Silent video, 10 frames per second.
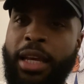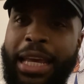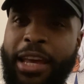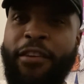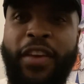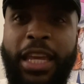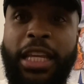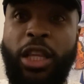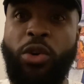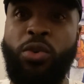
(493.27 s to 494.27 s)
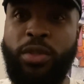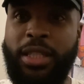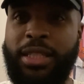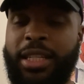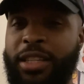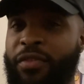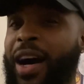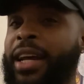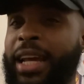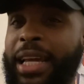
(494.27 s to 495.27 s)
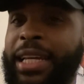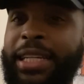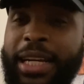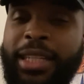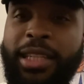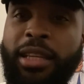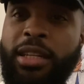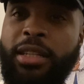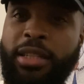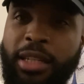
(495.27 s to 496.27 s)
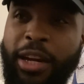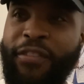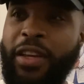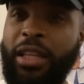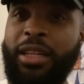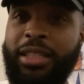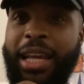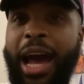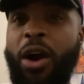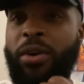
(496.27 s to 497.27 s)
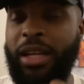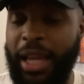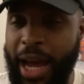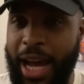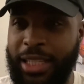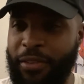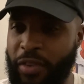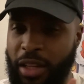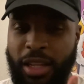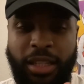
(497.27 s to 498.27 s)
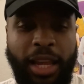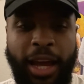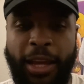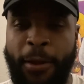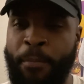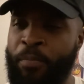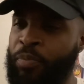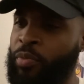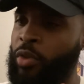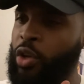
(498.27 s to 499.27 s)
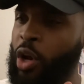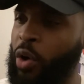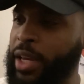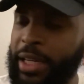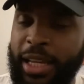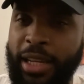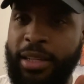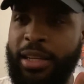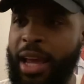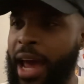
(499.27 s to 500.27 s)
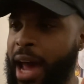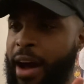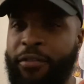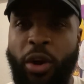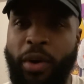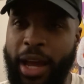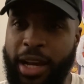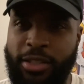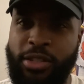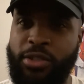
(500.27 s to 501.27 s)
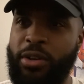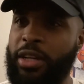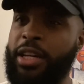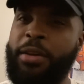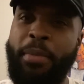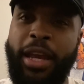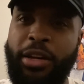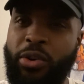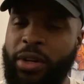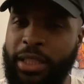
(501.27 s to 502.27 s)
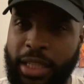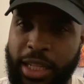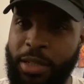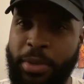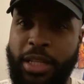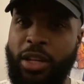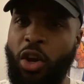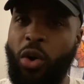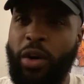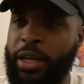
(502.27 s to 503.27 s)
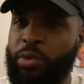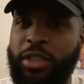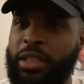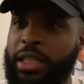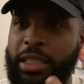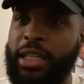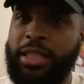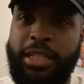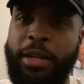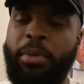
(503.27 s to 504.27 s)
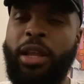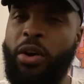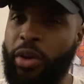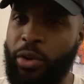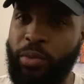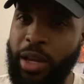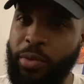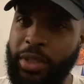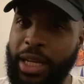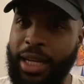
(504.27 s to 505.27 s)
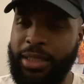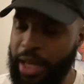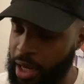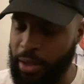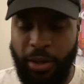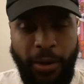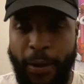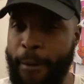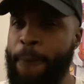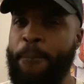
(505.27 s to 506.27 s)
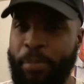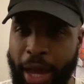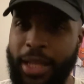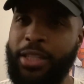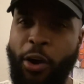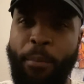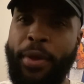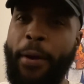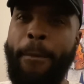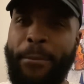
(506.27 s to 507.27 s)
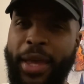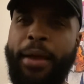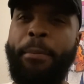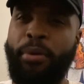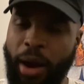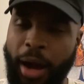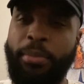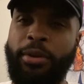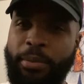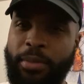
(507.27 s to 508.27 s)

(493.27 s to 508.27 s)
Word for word: if he loses this fight and he doesn't look good, if he looked outclassed, if he looked like, you know, he didn't have no answers or couldn't make no adjustments, or he was he just didn't belong in the ring with Josh Taylor that's going to be a big problem.